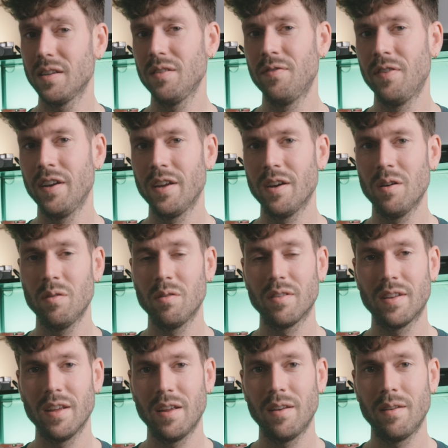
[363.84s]
this video,
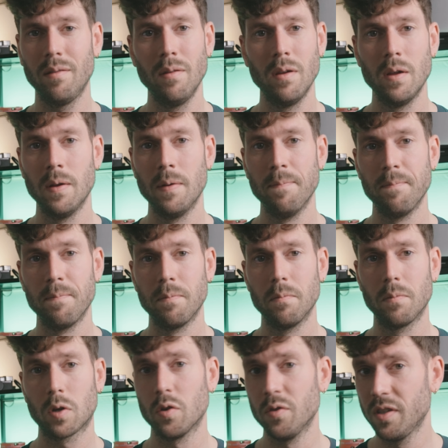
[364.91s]
then
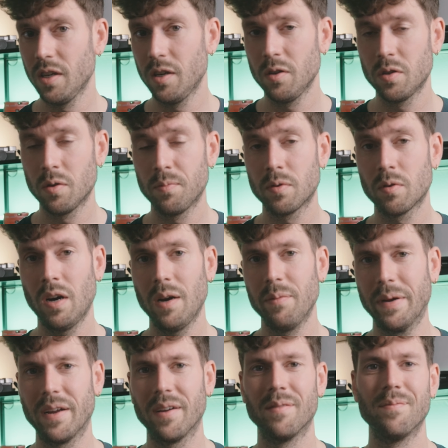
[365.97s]
consider
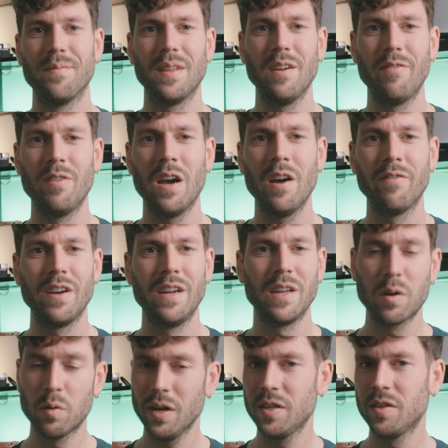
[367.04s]
subscribing. If you have any
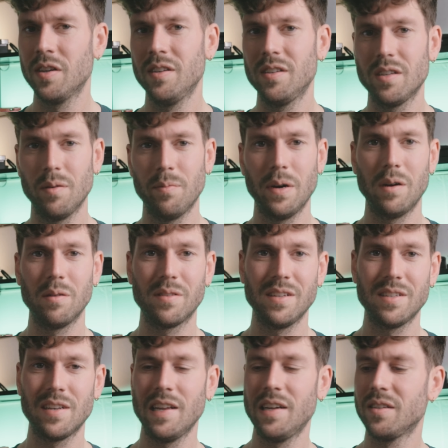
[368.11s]
questions about
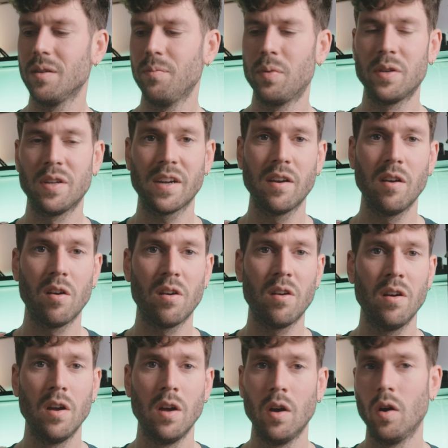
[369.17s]
this lens in
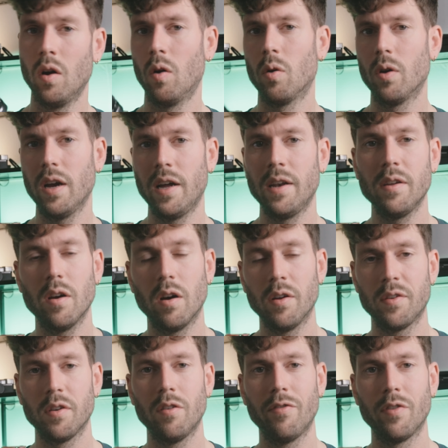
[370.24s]
particular or any
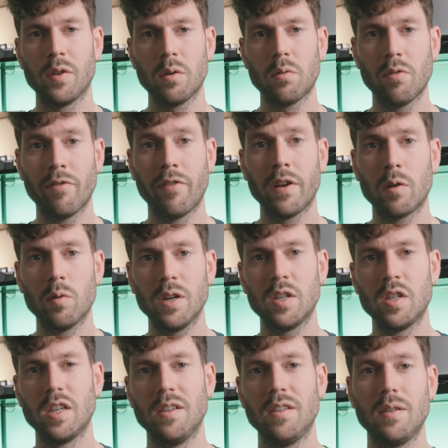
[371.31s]
other photography
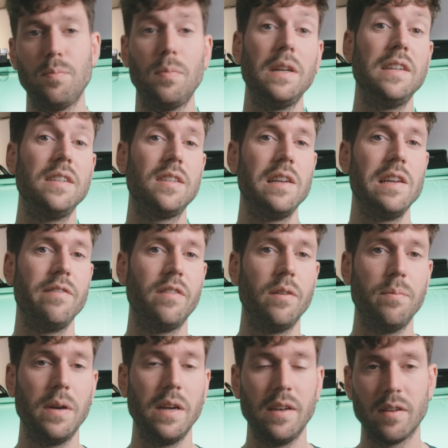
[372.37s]
questions, please leave
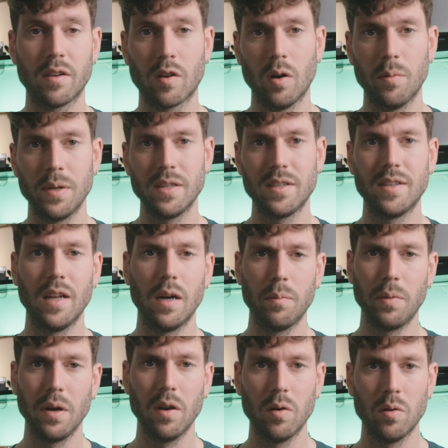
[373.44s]
them in the comments down
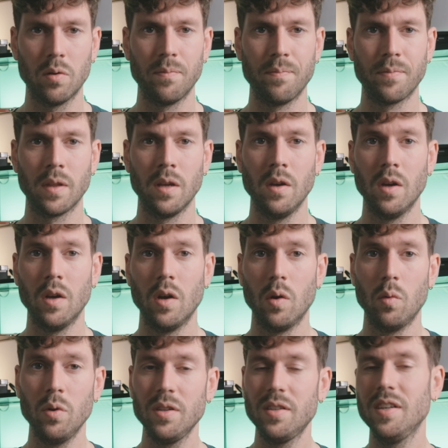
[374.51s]
below.
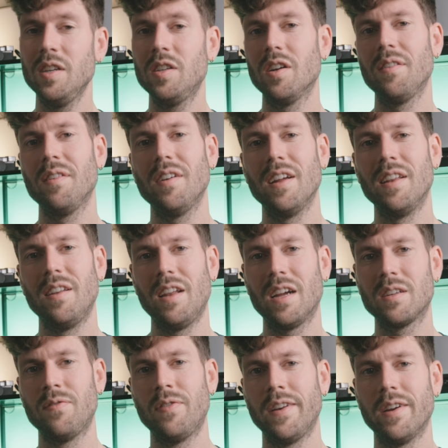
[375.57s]
We'll see each other in the
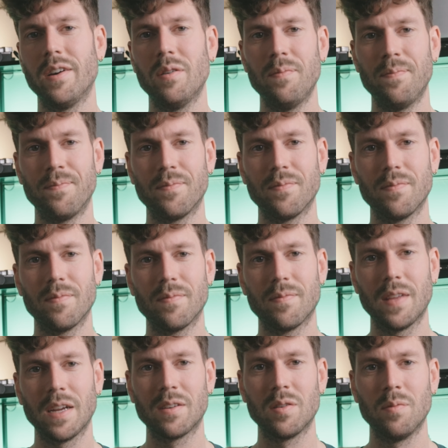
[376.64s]
next video.
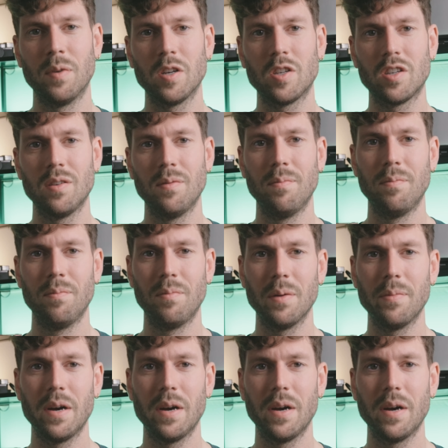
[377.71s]
Thanks so much. Bye